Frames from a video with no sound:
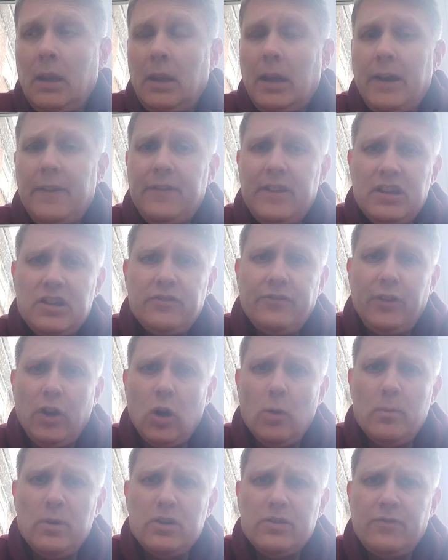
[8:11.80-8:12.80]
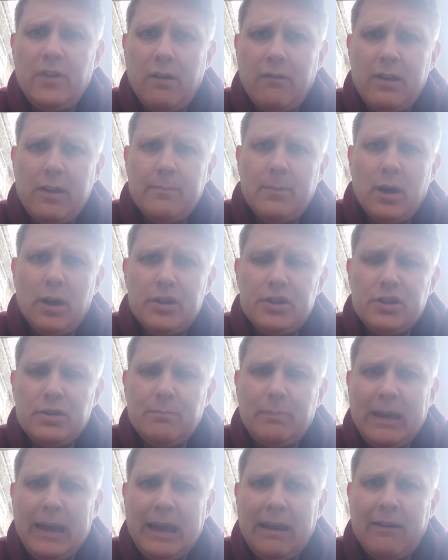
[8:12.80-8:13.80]
And this film is very much
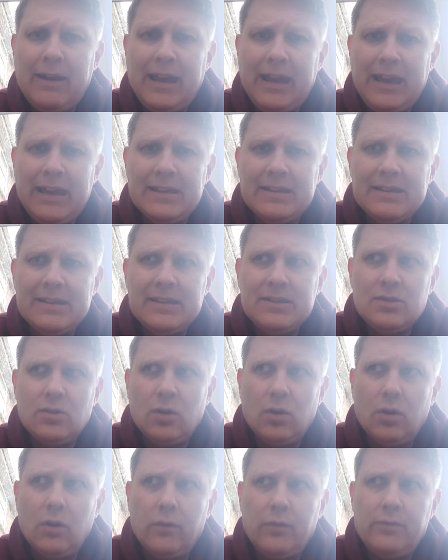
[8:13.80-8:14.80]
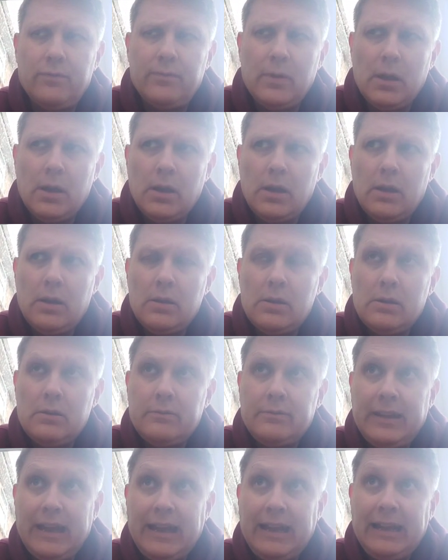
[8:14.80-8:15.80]
about his sort of
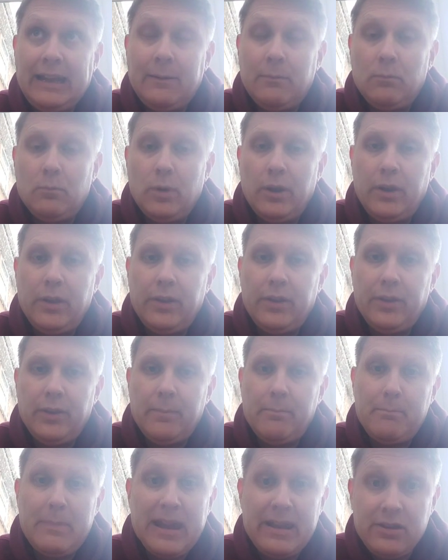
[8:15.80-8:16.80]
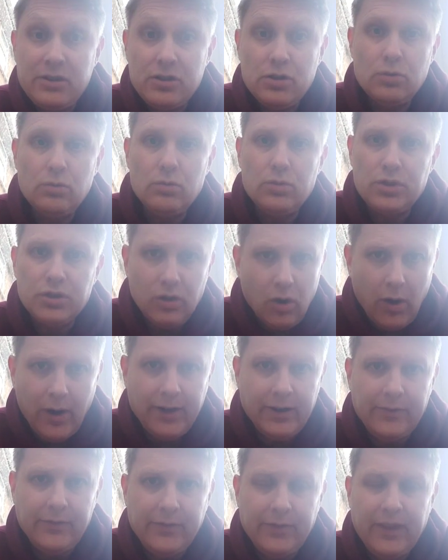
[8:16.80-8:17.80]
dealing with the mental
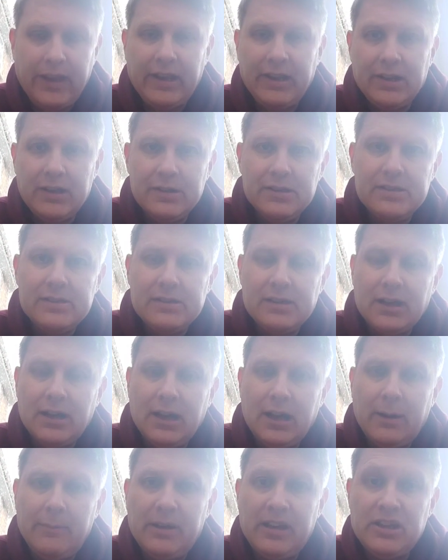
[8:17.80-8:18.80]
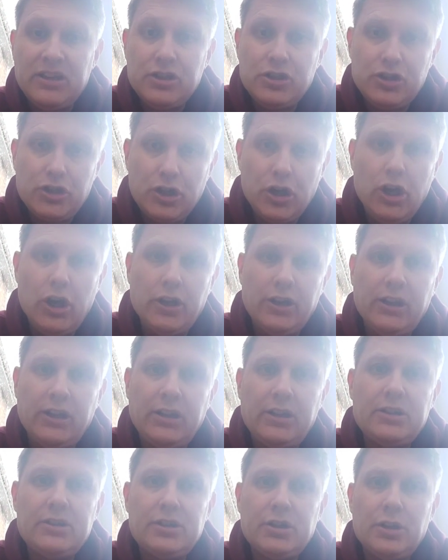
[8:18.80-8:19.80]
side of things, um, his
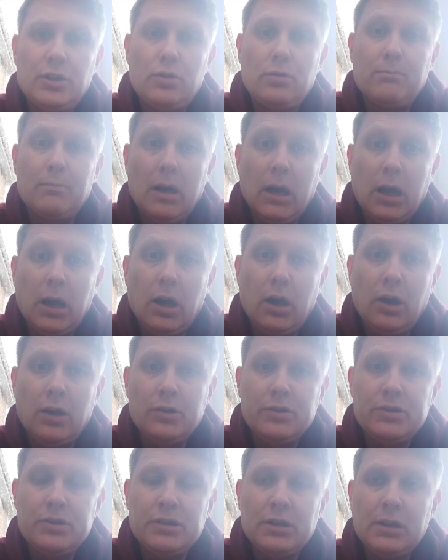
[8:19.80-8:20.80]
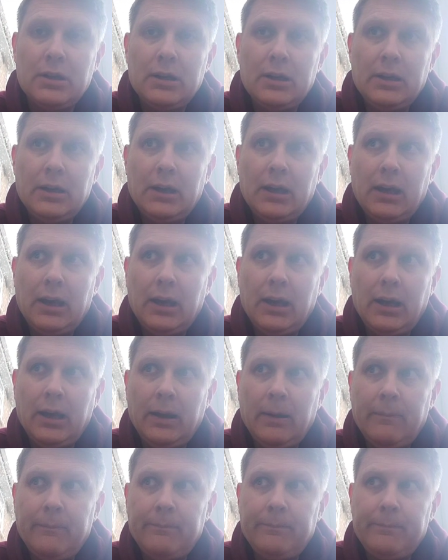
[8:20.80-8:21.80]
journey to Mars,
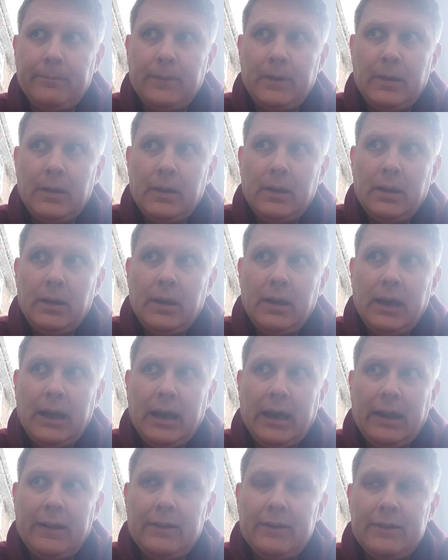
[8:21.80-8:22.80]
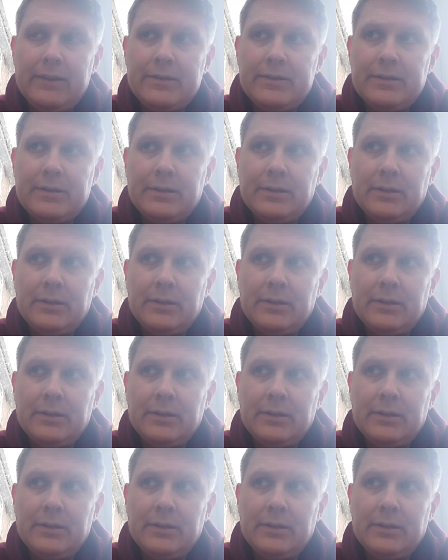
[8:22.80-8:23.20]
um, and